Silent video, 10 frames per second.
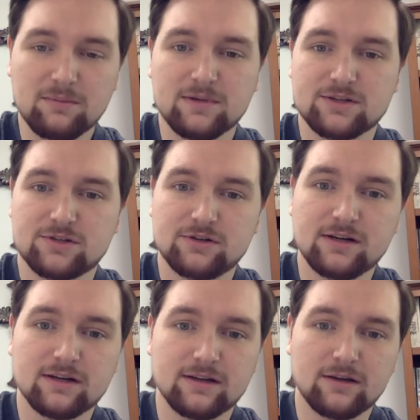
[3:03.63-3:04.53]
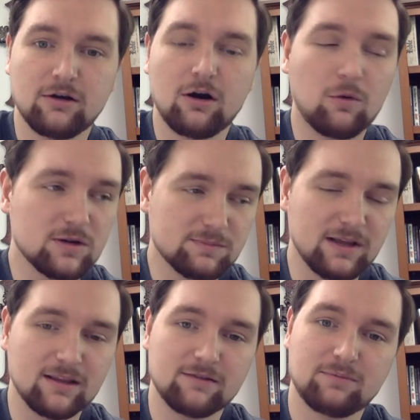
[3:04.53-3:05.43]
mistreated and they'll always
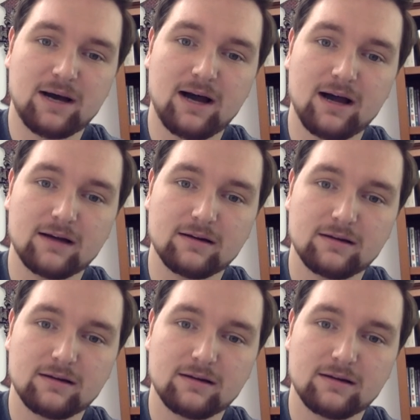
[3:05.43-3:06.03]
be left behind.